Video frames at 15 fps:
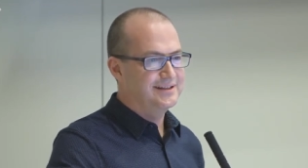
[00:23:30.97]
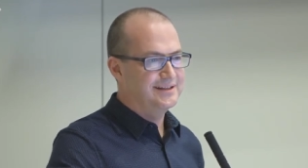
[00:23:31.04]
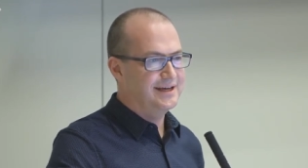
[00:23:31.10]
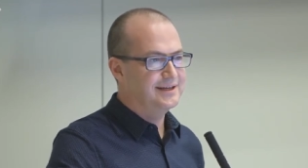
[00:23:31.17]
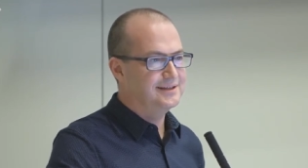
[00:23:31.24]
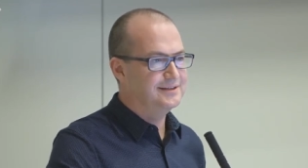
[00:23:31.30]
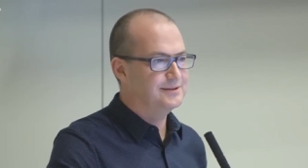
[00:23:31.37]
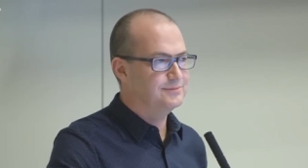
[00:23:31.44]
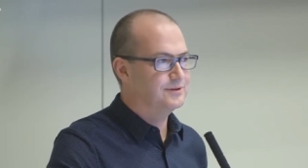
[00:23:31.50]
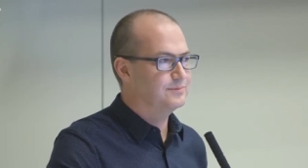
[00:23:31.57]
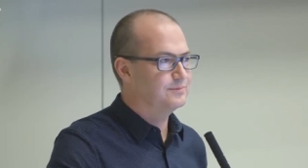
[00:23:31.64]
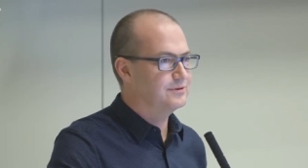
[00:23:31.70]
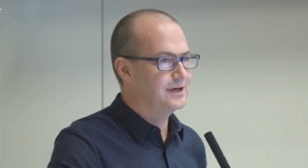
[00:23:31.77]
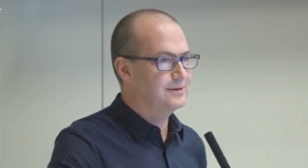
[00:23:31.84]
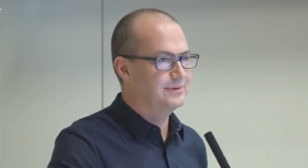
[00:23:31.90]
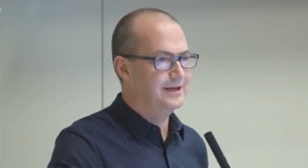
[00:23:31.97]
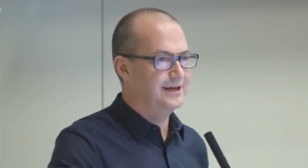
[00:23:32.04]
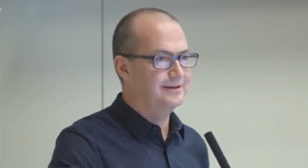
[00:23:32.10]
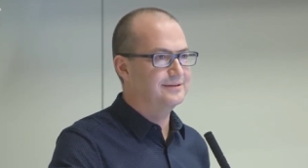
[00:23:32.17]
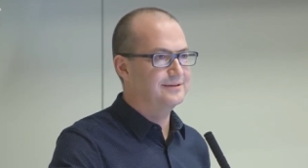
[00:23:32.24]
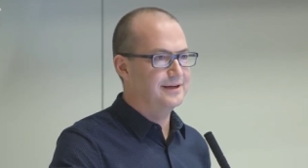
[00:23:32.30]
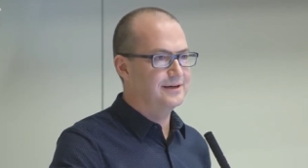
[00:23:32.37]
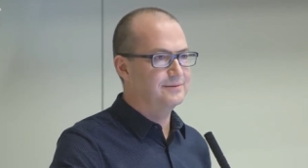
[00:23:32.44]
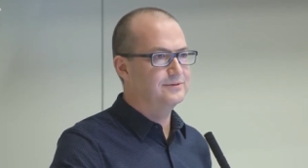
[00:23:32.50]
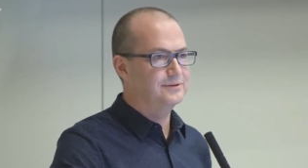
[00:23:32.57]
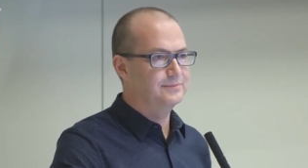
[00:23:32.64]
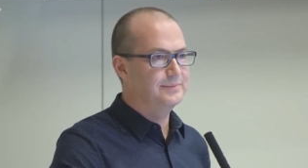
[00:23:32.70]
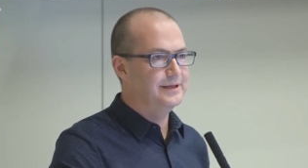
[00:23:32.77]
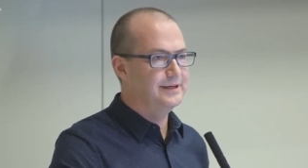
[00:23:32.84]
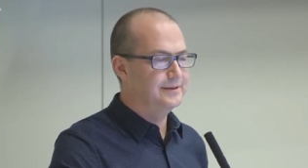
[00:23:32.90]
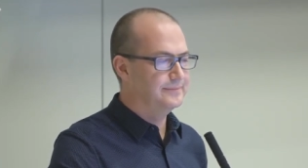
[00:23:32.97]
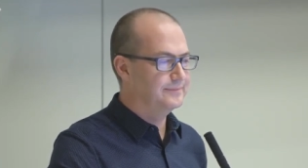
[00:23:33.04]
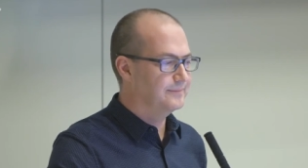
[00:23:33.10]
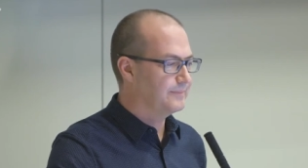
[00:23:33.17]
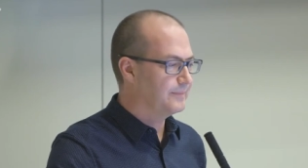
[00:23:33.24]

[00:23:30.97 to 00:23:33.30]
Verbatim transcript: That is what primary health care will be.